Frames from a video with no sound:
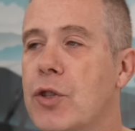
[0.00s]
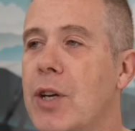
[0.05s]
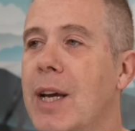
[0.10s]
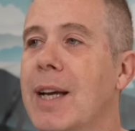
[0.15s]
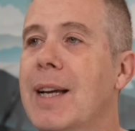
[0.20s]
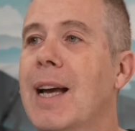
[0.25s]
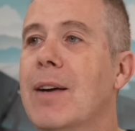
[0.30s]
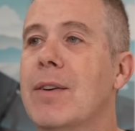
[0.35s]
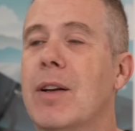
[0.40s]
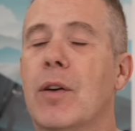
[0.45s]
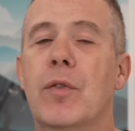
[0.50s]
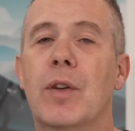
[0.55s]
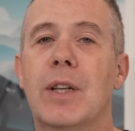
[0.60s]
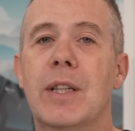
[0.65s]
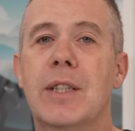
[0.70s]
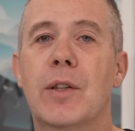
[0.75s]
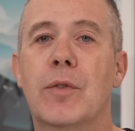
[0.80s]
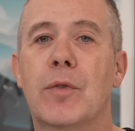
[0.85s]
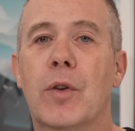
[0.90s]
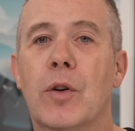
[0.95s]
check out
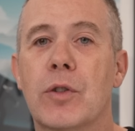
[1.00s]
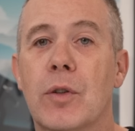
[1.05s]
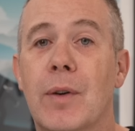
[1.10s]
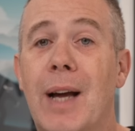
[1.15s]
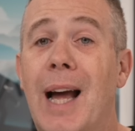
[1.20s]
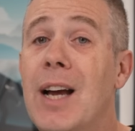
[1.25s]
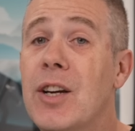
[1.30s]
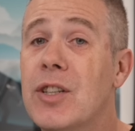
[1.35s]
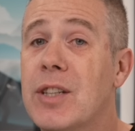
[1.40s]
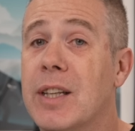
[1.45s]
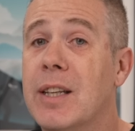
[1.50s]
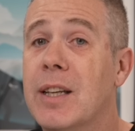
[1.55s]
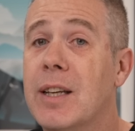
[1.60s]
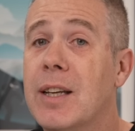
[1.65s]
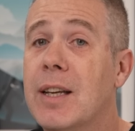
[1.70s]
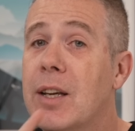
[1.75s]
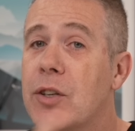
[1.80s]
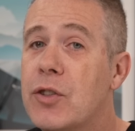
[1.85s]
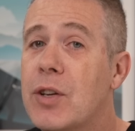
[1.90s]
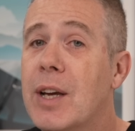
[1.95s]
Affinity Photo. Actually,
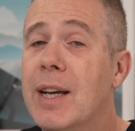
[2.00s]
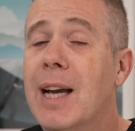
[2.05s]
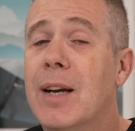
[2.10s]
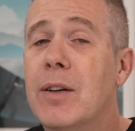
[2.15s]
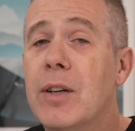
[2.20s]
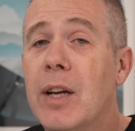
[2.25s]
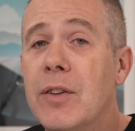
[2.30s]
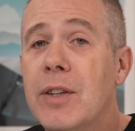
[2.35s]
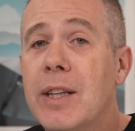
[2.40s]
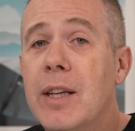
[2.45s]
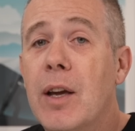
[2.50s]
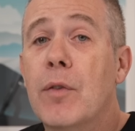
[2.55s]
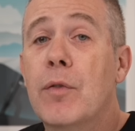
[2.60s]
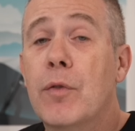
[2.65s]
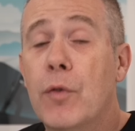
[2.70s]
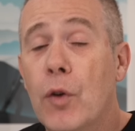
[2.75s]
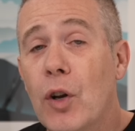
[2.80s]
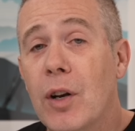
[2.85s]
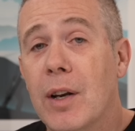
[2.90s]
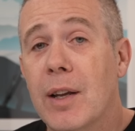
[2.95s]
check out the
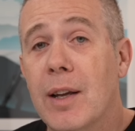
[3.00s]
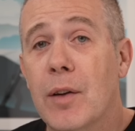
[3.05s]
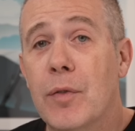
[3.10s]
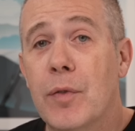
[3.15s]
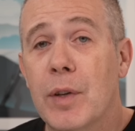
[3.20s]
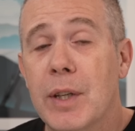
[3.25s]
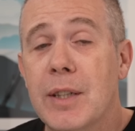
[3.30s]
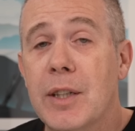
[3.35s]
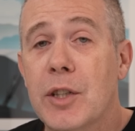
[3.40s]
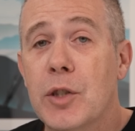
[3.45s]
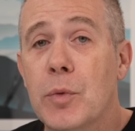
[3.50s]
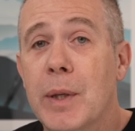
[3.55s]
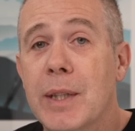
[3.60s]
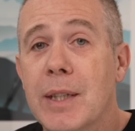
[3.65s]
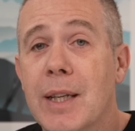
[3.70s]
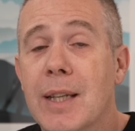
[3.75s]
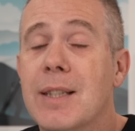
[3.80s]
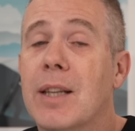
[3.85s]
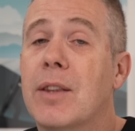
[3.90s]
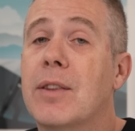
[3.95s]
full Affinity
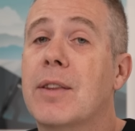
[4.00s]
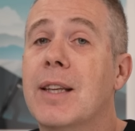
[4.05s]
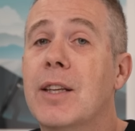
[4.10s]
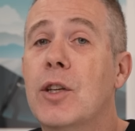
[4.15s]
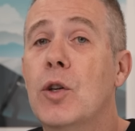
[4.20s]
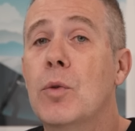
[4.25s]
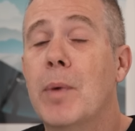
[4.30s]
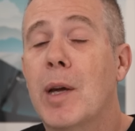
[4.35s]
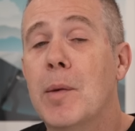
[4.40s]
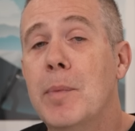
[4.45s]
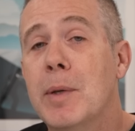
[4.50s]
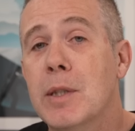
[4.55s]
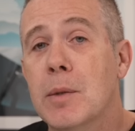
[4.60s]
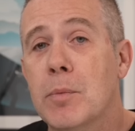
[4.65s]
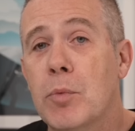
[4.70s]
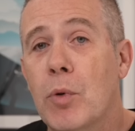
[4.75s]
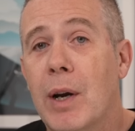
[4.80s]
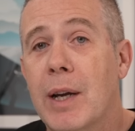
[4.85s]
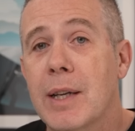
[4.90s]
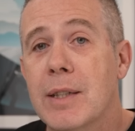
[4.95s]
suite, because I think you may be
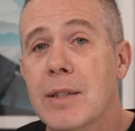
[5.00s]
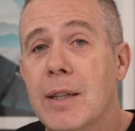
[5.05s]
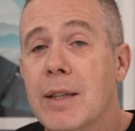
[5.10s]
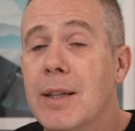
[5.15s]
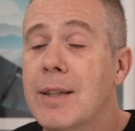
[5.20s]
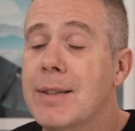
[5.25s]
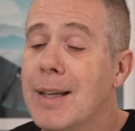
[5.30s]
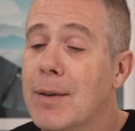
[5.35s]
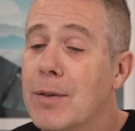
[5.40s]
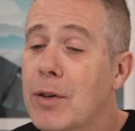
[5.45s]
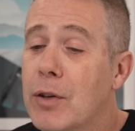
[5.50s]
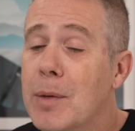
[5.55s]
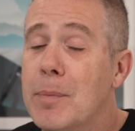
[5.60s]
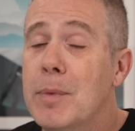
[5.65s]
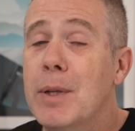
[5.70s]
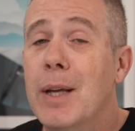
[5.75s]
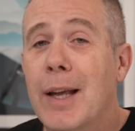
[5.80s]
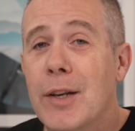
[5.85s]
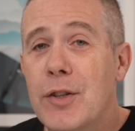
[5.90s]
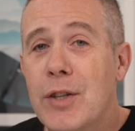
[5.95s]
surprised. Download
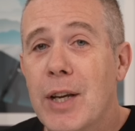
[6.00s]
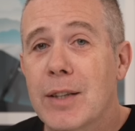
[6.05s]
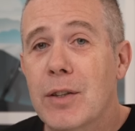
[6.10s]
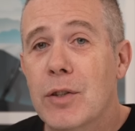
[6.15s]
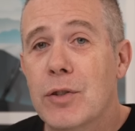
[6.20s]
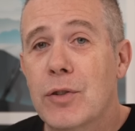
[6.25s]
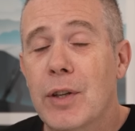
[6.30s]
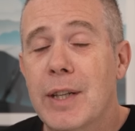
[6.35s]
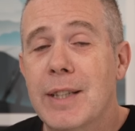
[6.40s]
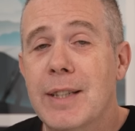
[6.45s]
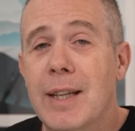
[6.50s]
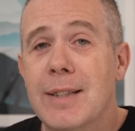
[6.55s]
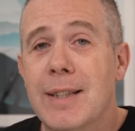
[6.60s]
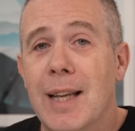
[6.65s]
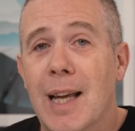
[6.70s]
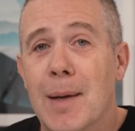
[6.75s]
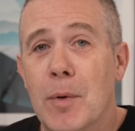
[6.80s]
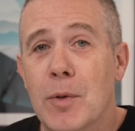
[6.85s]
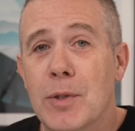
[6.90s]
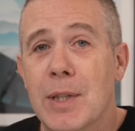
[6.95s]
them, check those thirty day
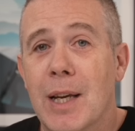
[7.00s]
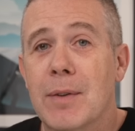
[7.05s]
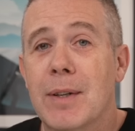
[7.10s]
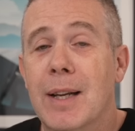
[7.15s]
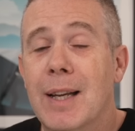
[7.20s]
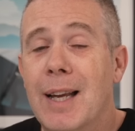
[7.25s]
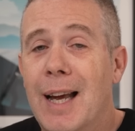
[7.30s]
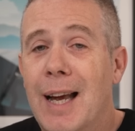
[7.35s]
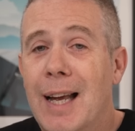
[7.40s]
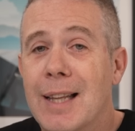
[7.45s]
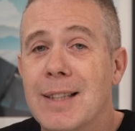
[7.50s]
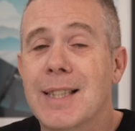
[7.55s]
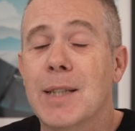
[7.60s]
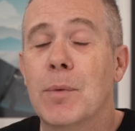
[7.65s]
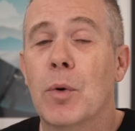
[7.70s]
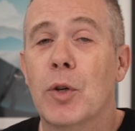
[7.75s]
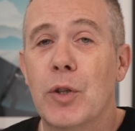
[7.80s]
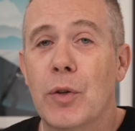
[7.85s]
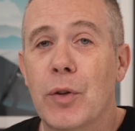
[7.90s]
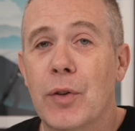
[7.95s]
demos out, and see
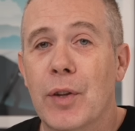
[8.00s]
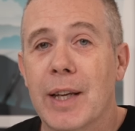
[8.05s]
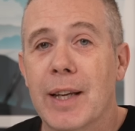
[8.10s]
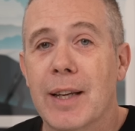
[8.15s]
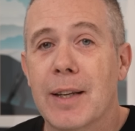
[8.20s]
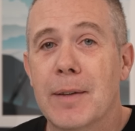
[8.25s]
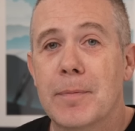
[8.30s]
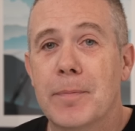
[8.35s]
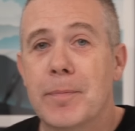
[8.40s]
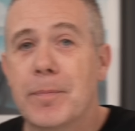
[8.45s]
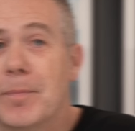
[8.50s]
what you think.